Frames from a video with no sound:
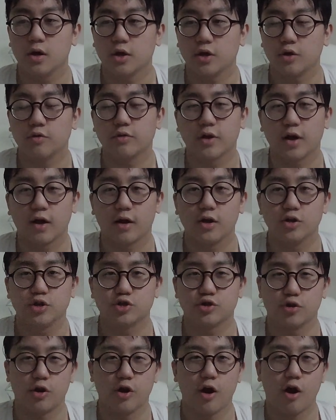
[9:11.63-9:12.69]
you know, the
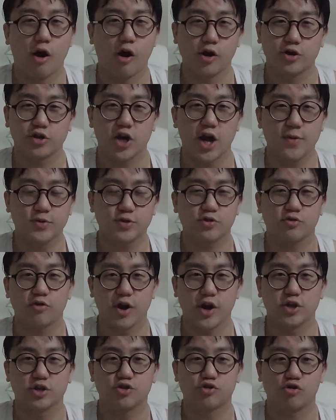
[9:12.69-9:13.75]
hard times
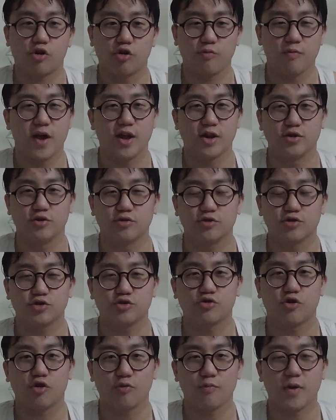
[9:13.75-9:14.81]
create strong men
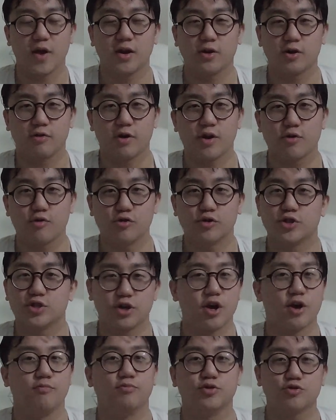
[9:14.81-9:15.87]
create good
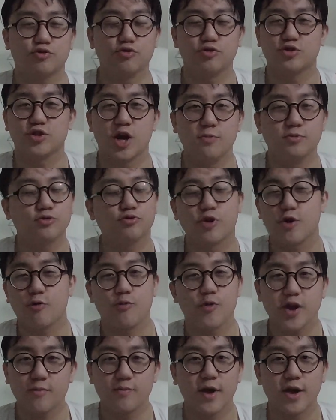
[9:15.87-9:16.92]
times create
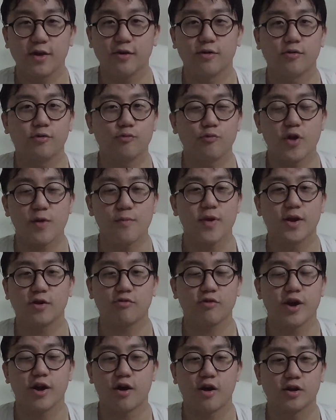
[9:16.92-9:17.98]
weak men
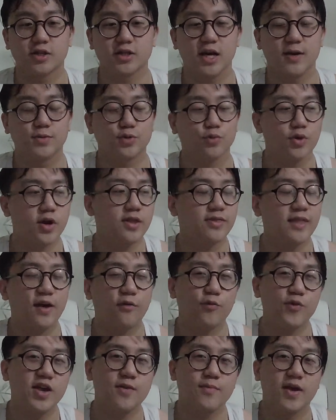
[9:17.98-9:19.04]
create hard times. We're in that
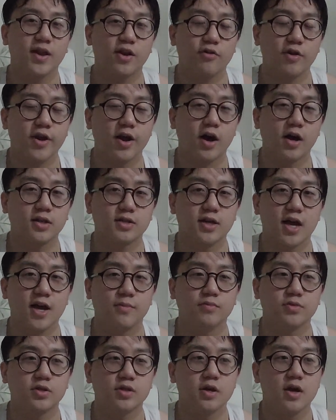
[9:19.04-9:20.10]
weak men create hard
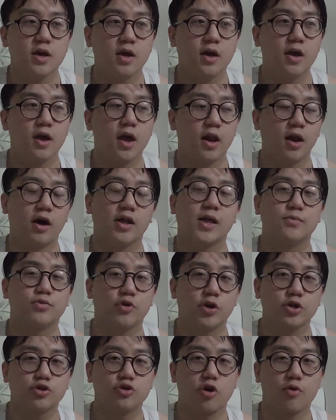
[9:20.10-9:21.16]
times, now that
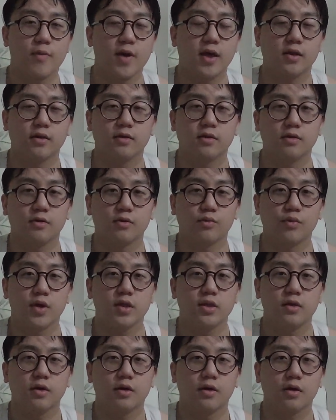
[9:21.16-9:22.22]
create strong men. We're
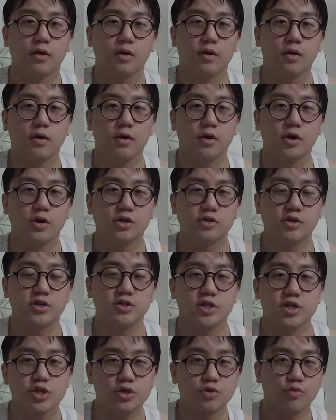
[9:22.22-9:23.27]
in the
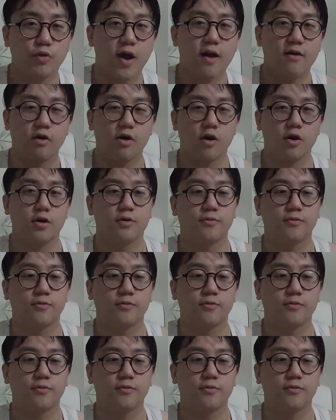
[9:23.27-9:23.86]
transitional era.